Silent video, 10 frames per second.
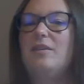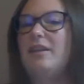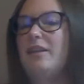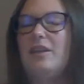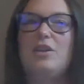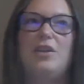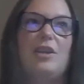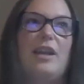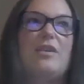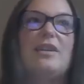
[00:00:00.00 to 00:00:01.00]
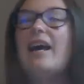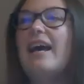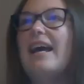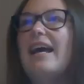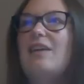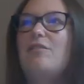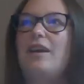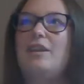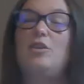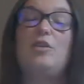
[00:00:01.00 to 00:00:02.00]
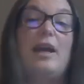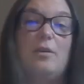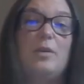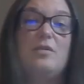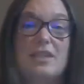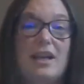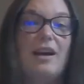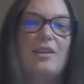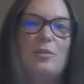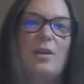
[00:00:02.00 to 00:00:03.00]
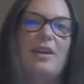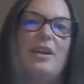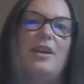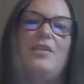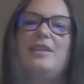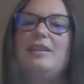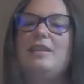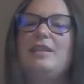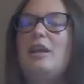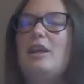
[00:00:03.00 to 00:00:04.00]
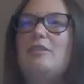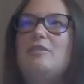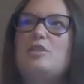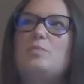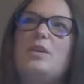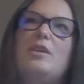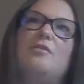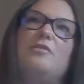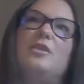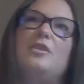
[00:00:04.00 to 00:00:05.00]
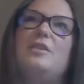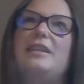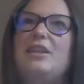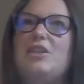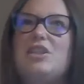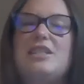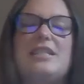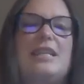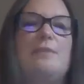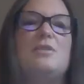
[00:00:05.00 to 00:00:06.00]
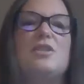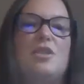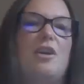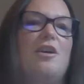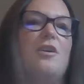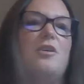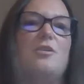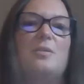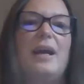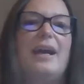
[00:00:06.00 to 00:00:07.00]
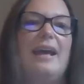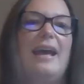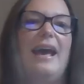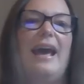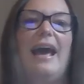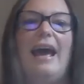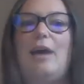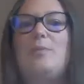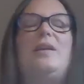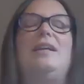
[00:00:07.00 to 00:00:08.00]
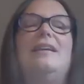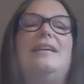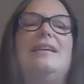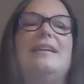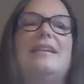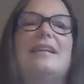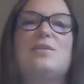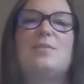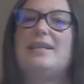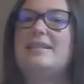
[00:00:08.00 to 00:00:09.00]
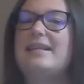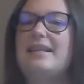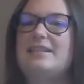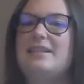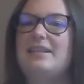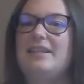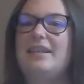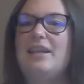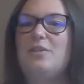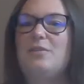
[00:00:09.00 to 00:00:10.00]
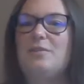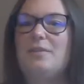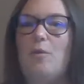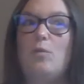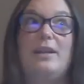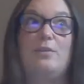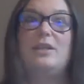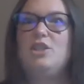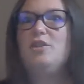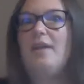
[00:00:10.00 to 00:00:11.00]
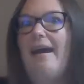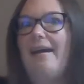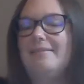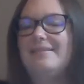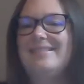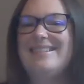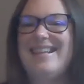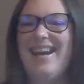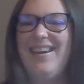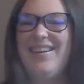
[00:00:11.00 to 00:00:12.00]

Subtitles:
your loving life. I knew you had moved to Colorado and it was beautiful and you just seemed so happy. And that's when I decided to, I wanted what you had. So